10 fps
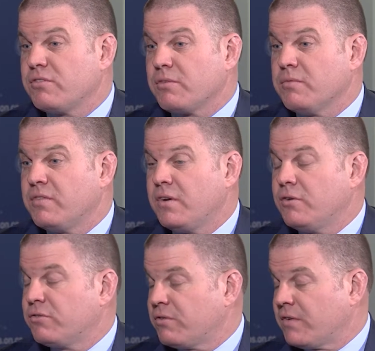some
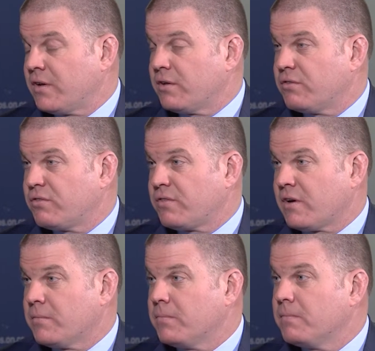video surveillance
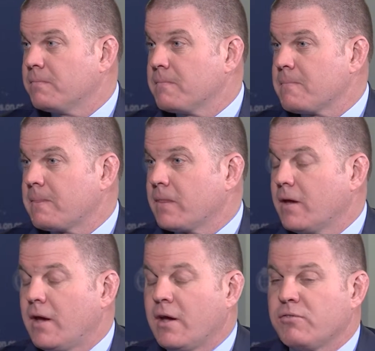from
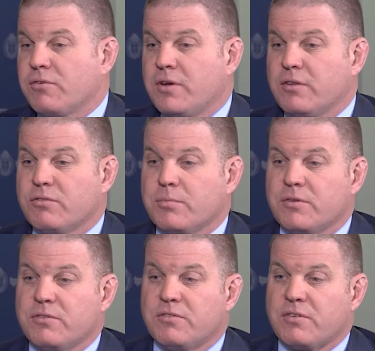Andrew
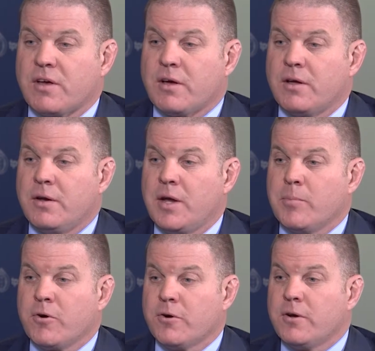Kinsman's
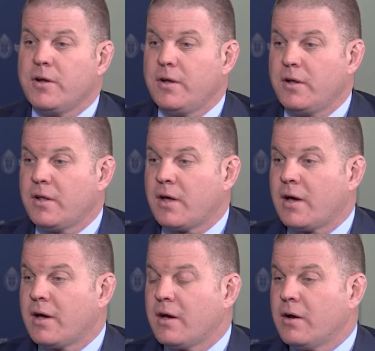neighborhood,
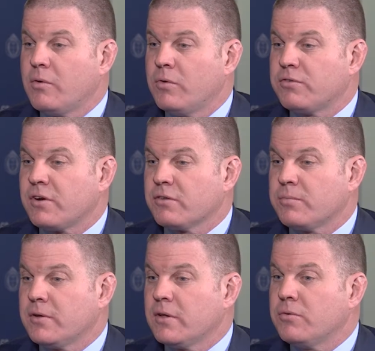which
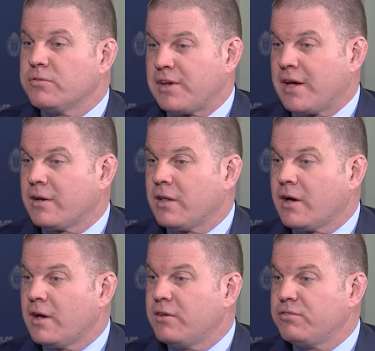ultimately was
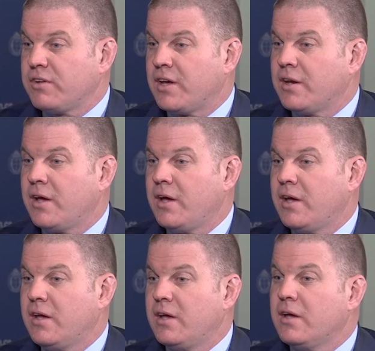analyzed, and
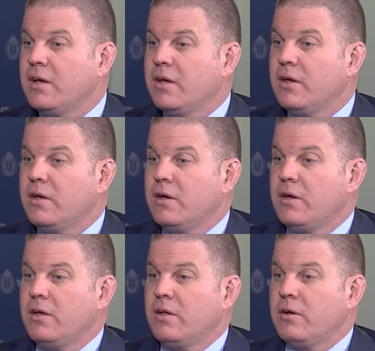a
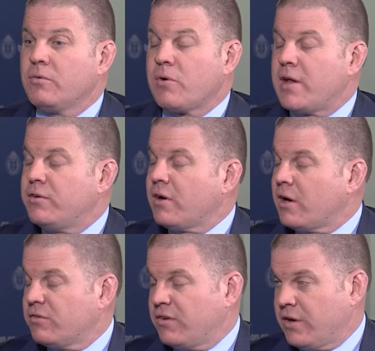red
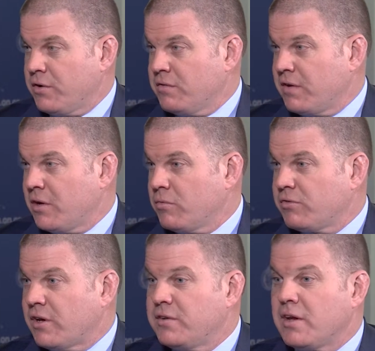Dodge Caravan
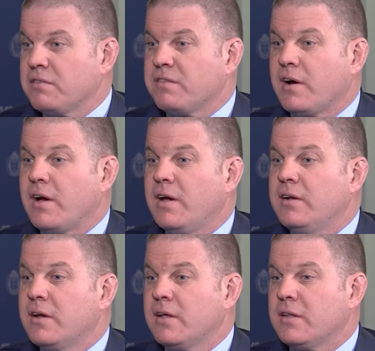was
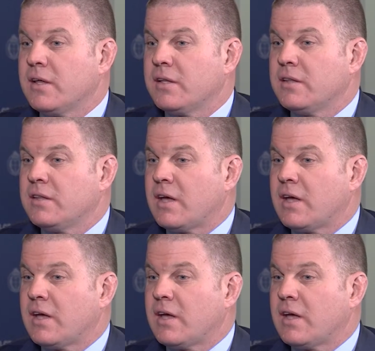identified, and then